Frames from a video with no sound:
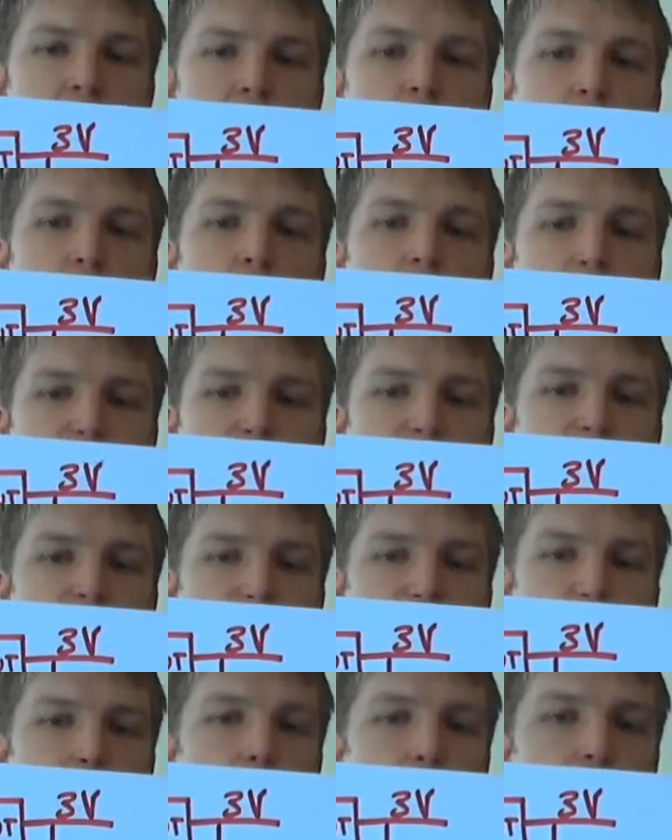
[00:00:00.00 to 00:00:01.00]
wants to
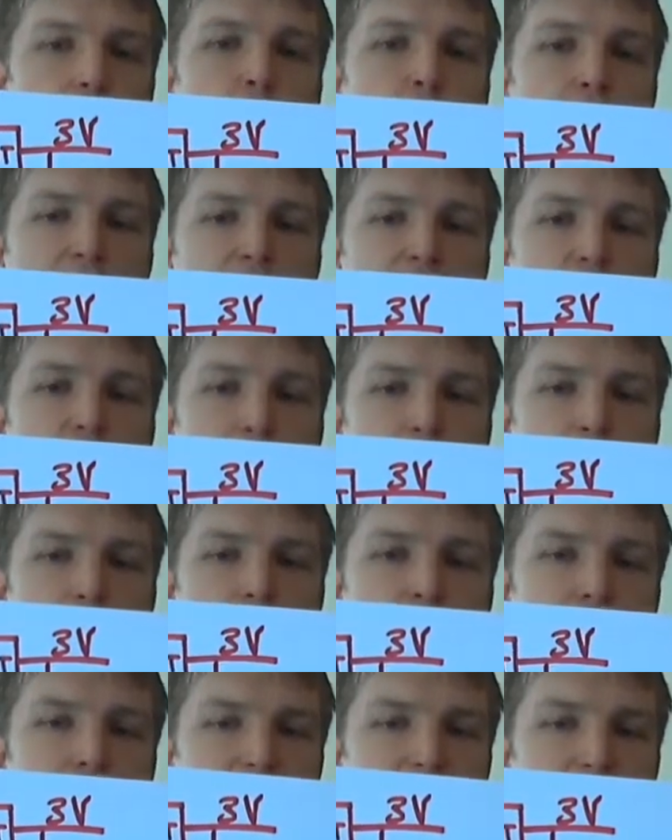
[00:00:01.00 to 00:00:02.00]
be at 1.2
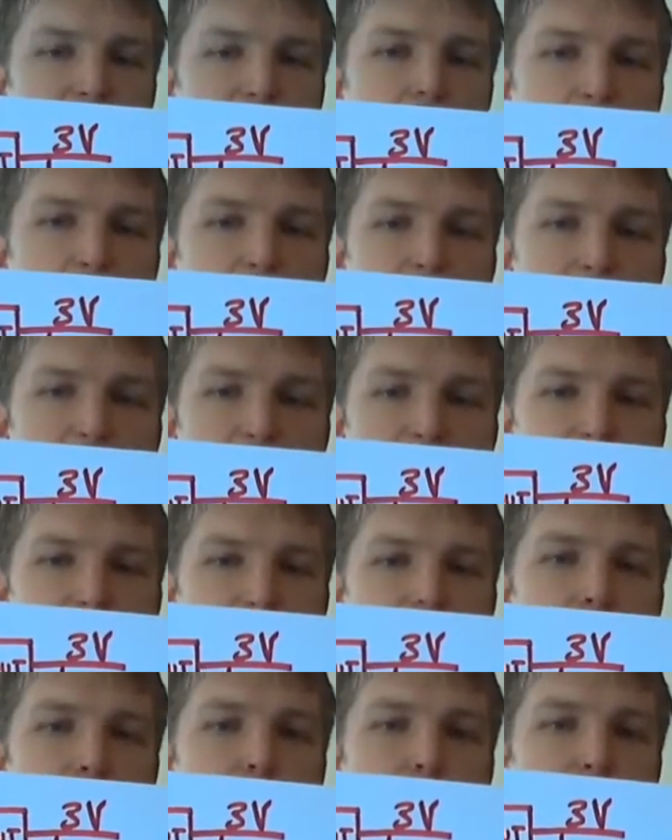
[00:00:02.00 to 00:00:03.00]
volts, and it'll make that
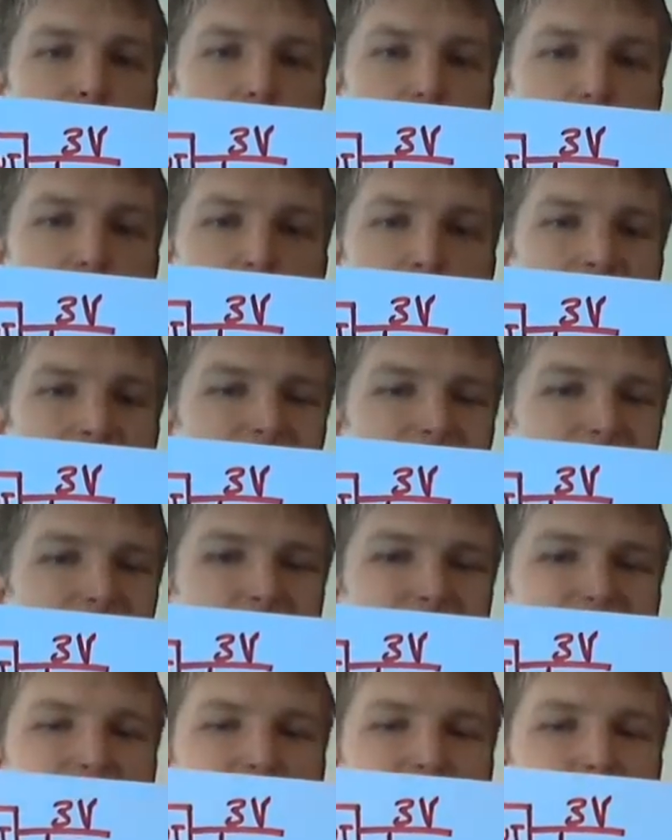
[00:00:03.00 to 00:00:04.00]
output be whatever
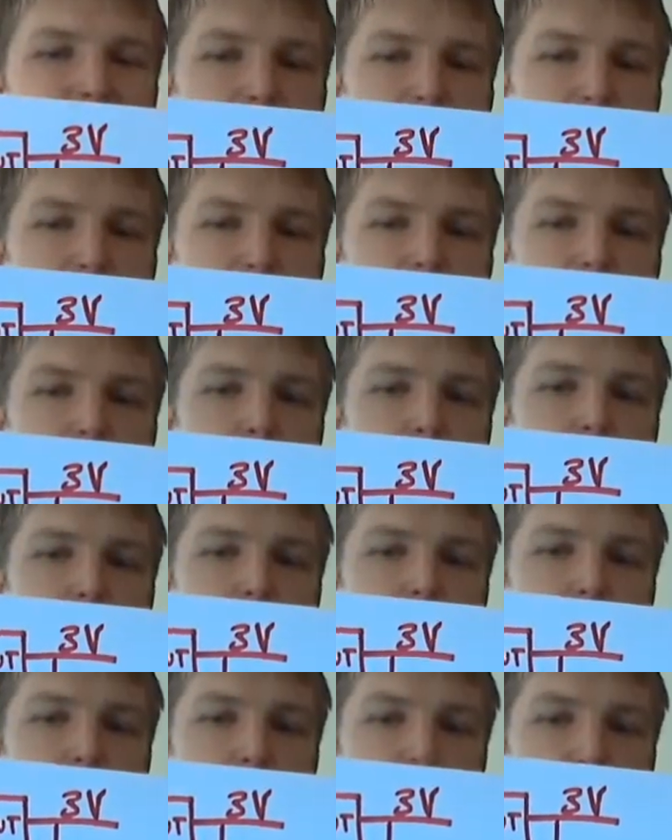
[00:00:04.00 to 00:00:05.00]
it's got to be in
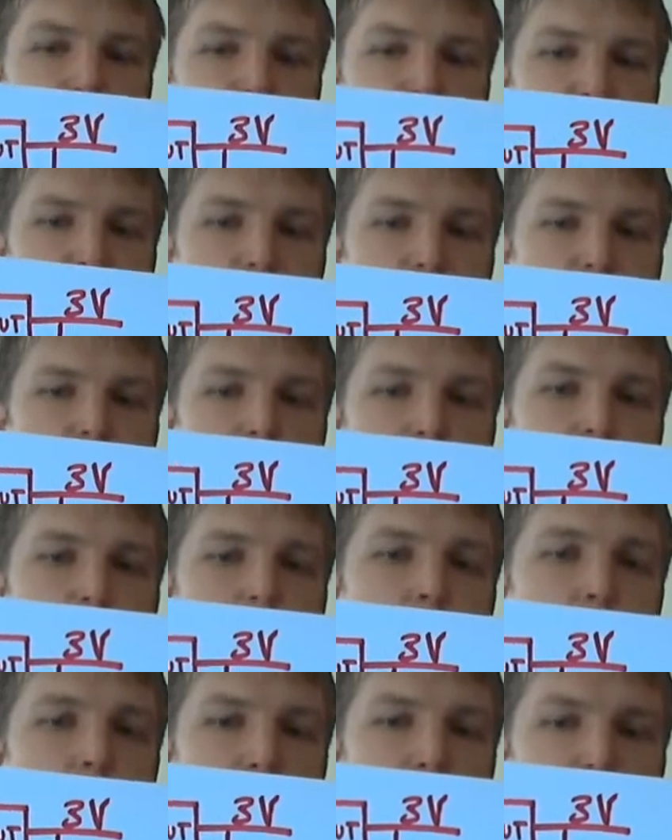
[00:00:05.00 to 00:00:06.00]
order for this
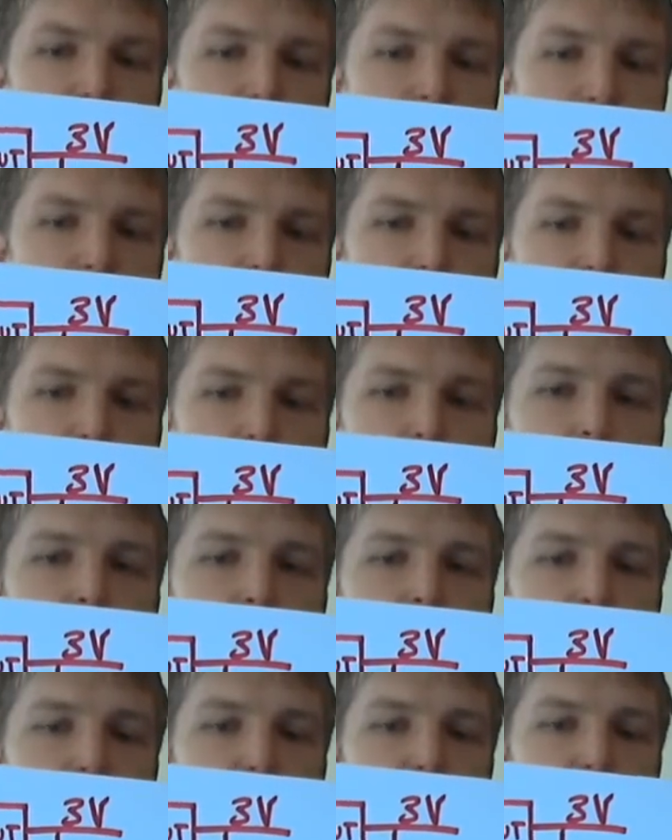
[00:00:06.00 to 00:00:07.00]
point right here to be
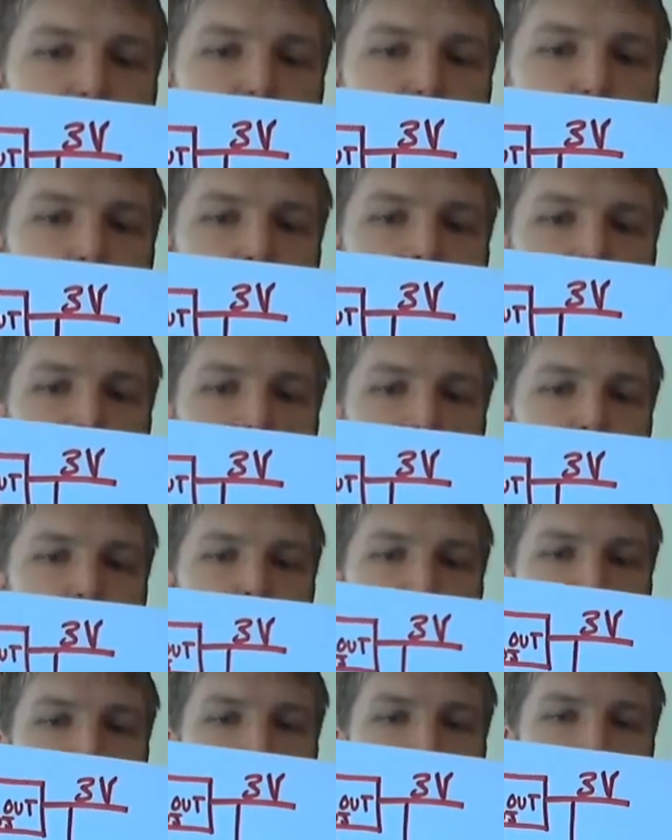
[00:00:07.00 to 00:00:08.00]
1.2,
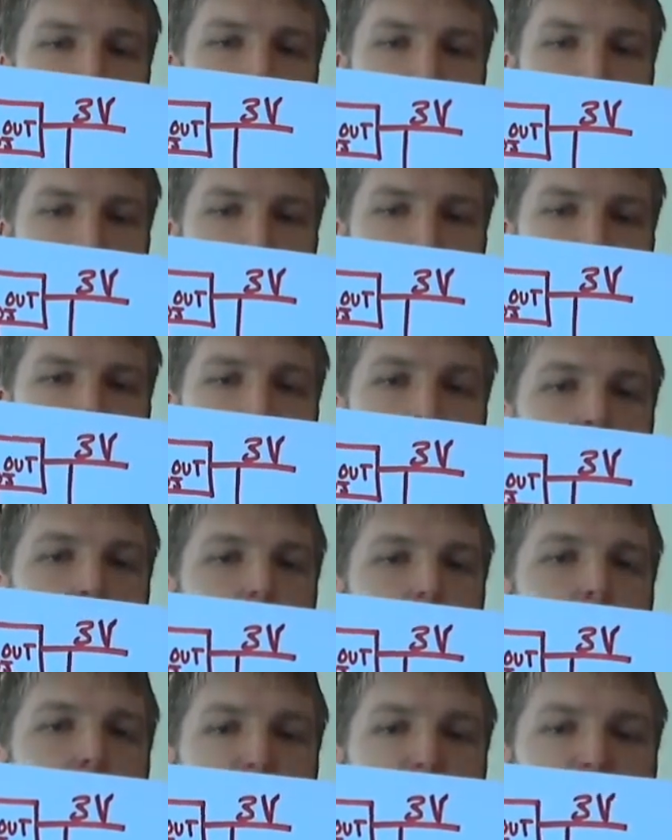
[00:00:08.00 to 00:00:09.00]
you could put in our
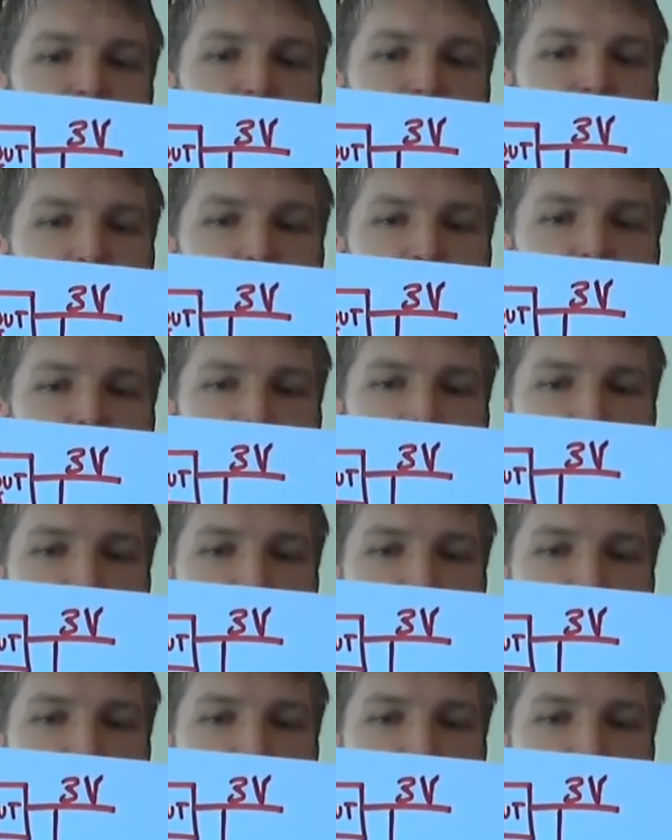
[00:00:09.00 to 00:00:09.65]
1.5K